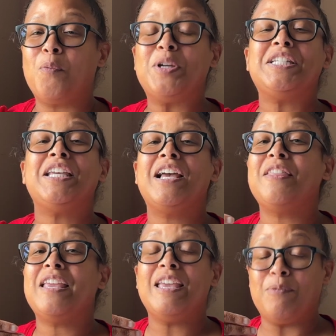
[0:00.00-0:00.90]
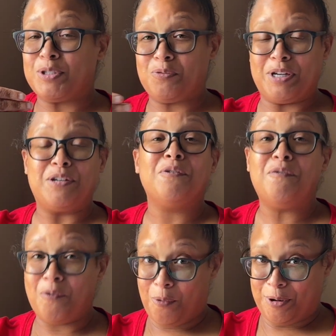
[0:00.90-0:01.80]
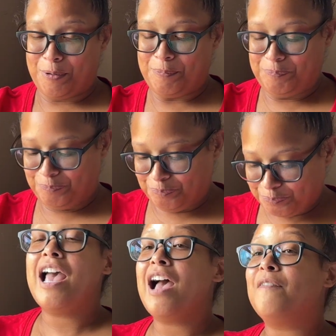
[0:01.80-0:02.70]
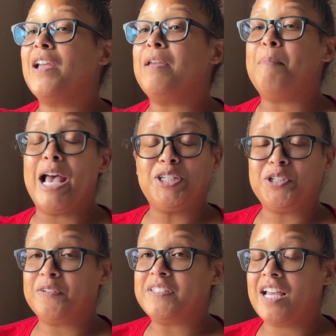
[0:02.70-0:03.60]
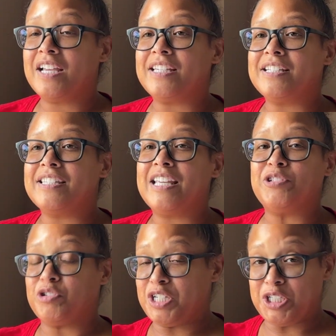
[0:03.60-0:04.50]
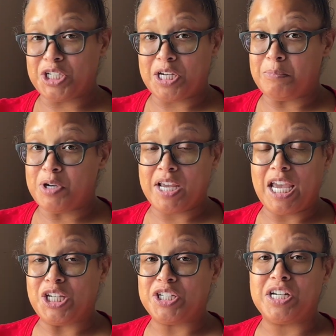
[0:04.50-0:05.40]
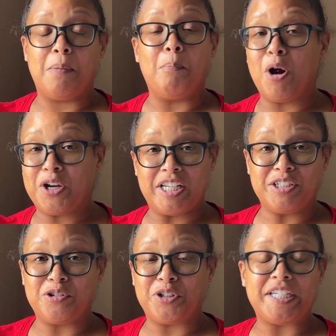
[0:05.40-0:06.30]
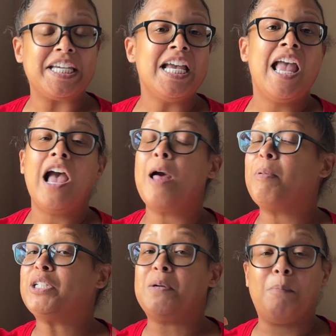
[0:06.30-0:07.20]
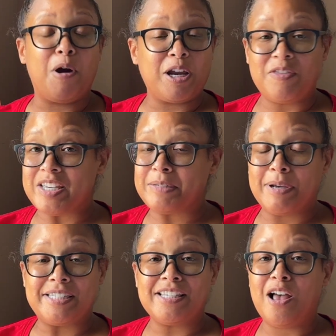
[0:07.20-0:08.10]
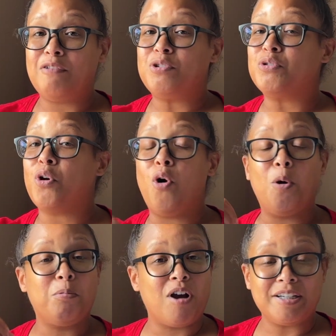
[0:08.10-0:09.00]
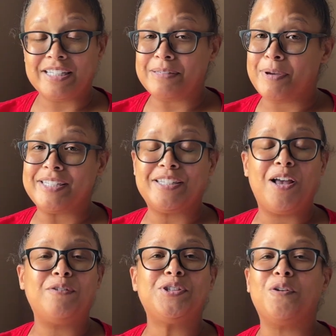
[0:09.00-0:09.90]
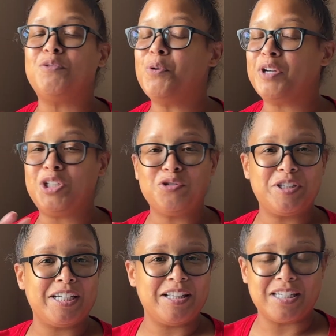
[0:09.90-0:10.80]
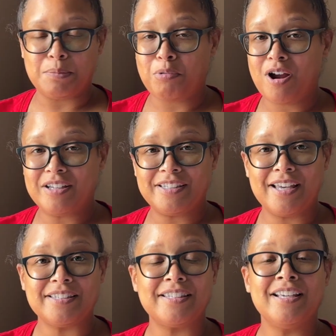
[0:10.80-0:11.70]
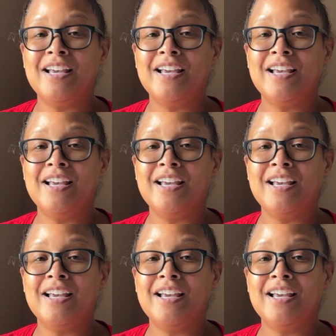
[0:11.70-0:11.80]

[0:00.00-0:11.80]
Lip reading: which it was written for. Have a Master of Science in Strategic Communication, a marketing degree. I plan to market this myself, do the whole process myself. So if you are interested in this process,